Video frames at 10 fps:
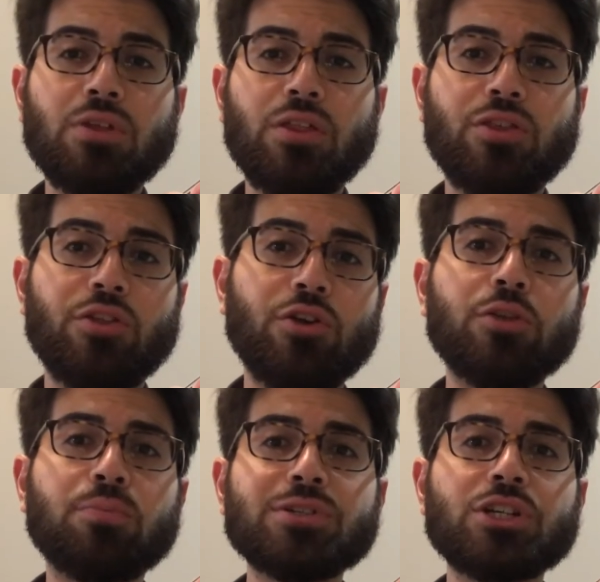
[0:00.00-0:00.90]

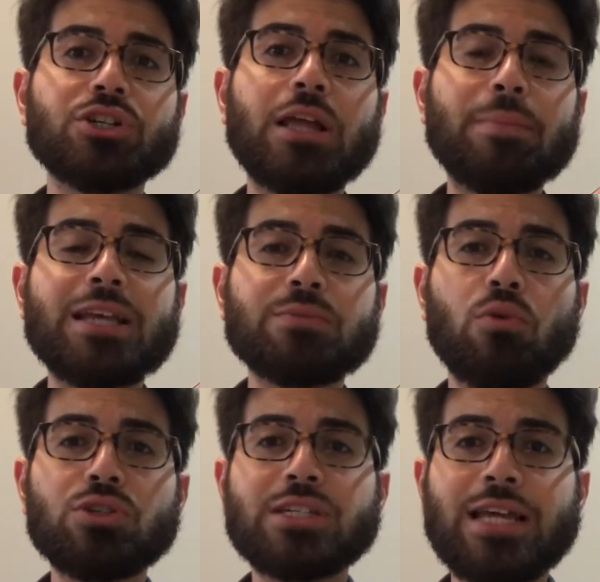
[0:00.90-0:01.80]
third position that makes
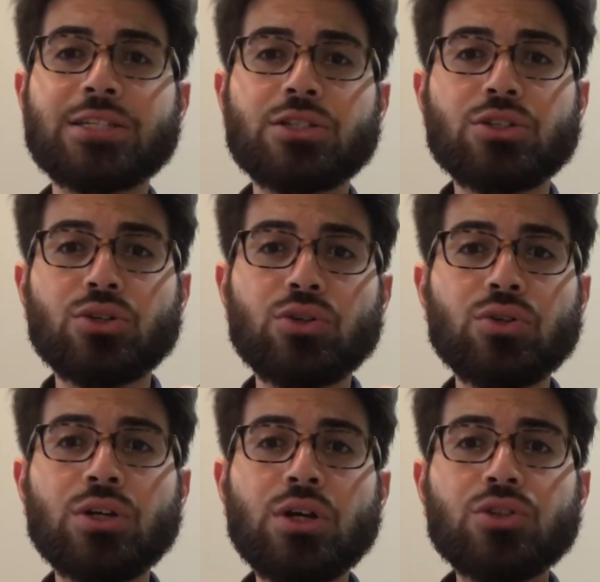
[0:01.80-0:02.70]
most sense
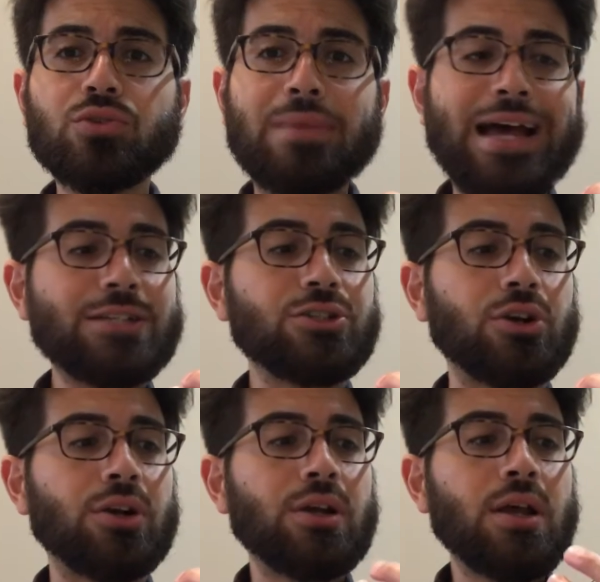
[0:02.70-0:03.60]
to
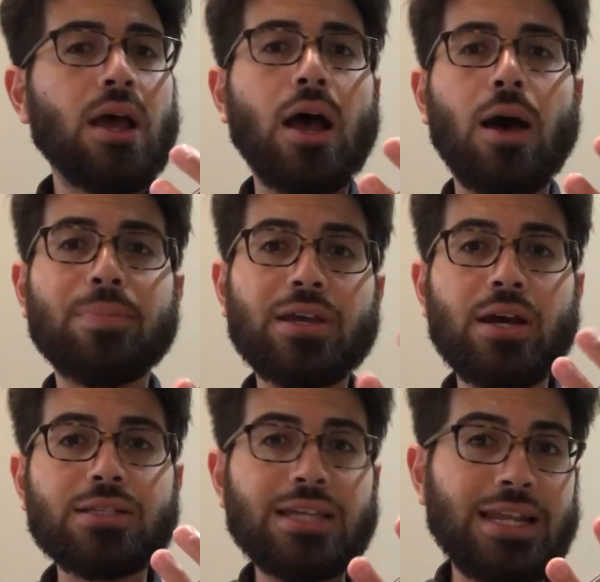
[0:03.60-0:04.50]
master,
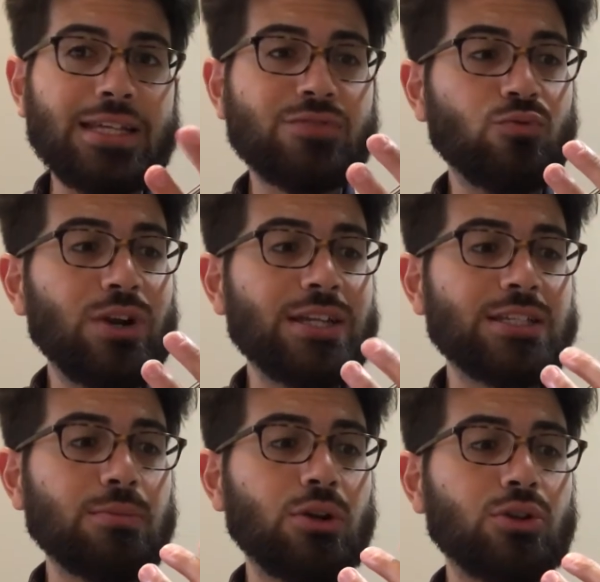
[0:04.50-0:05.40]
because it is really
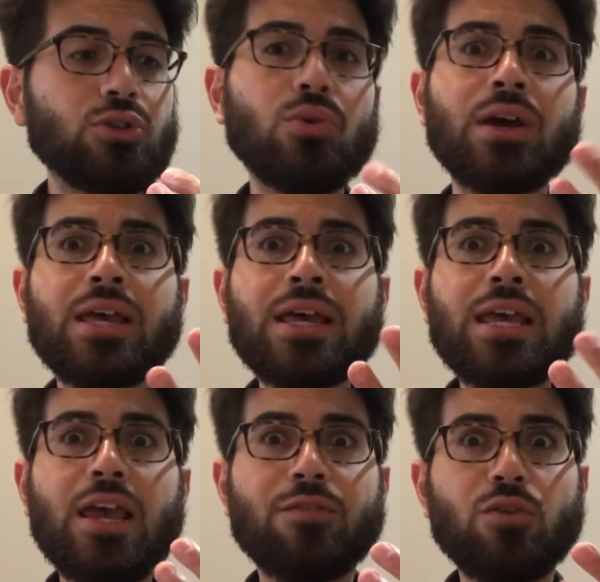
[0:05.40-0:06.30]
similar to it.
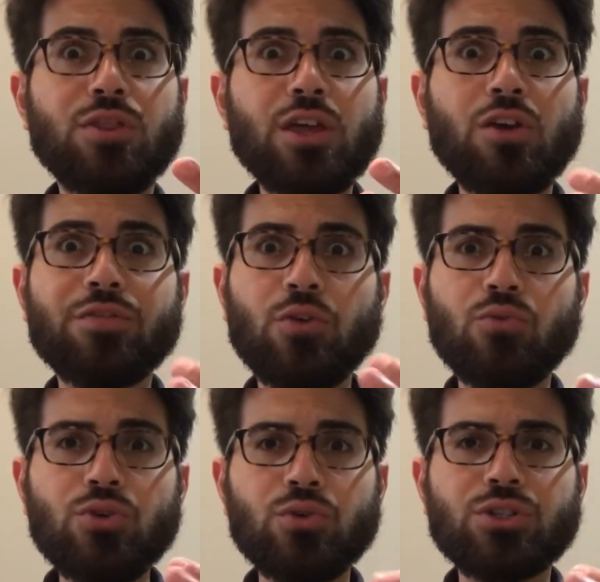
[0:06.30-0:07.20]
If you think of the
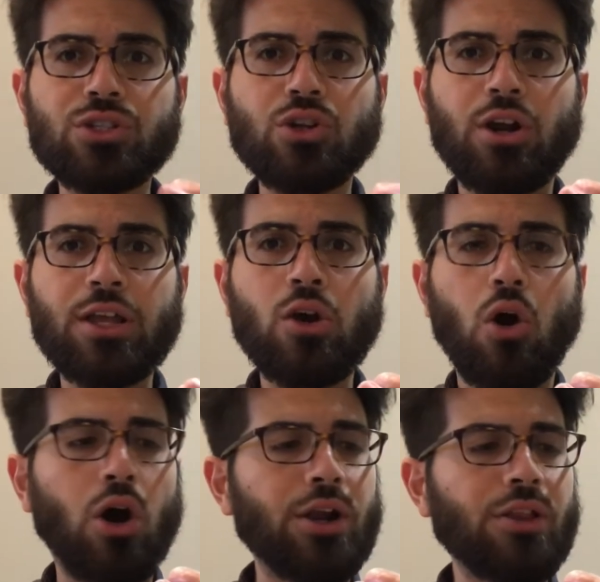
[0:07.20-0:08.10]
root starting on